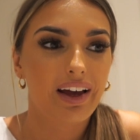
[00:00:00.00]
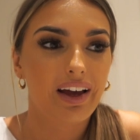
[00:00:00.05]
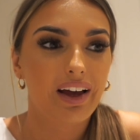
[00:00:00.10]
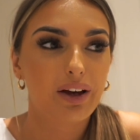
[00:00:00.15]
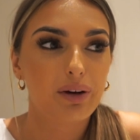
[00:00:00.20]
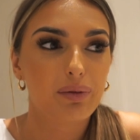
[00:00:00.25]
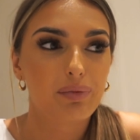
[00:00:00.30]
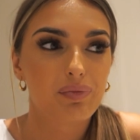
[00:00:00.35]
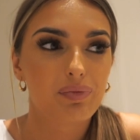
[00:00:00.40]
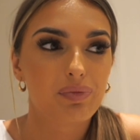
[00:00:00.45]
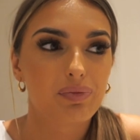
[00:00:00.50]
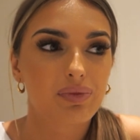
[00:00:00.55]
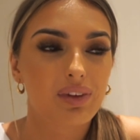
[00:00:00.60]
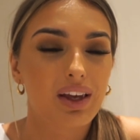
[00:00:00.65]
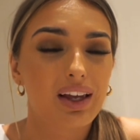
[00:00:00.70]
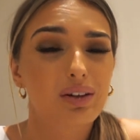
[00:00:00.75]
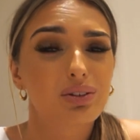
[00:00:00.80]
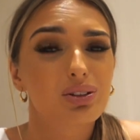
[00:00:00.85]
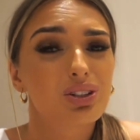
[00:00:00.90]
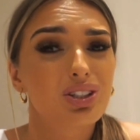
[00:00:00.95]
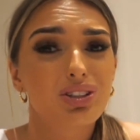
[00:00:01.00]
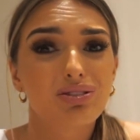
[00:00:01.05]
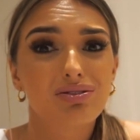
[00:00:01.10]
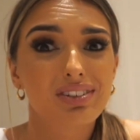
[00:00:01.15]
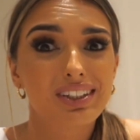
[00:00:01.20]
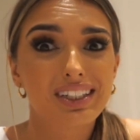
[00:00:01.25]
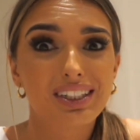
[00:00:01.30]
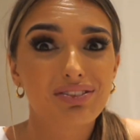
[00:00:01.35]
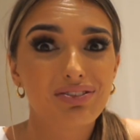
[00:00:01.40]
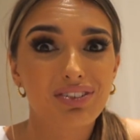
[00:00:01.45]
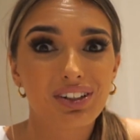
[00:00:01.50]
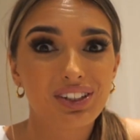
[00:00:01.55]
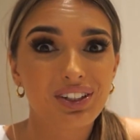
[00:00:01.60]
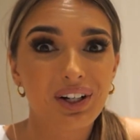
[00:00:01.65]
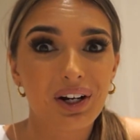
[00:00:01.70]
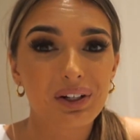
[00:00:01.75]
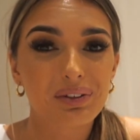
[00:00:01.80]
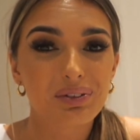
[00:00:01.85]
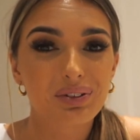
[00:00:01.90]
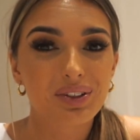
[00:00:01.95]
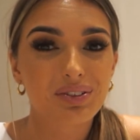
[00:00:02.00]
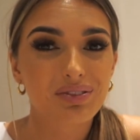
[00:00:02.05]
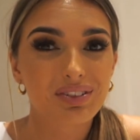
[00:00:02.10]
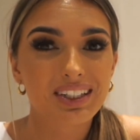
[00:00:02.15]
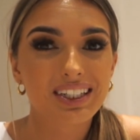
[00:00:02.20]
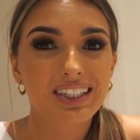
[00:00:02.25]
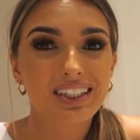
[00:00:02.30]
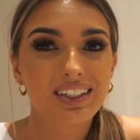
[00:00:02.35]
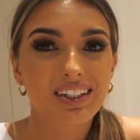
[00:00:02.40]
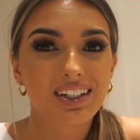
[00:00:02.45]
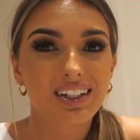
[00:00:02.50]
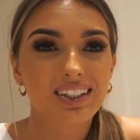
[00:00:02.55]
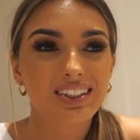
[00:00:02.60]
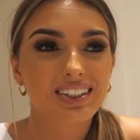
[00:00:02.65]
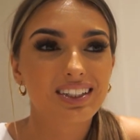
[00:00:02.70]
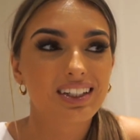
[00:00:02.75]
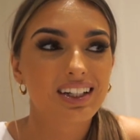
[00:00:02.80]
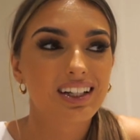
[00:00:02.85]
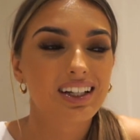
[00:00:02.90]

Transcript: Um, and it was just a really fun night. It was really good.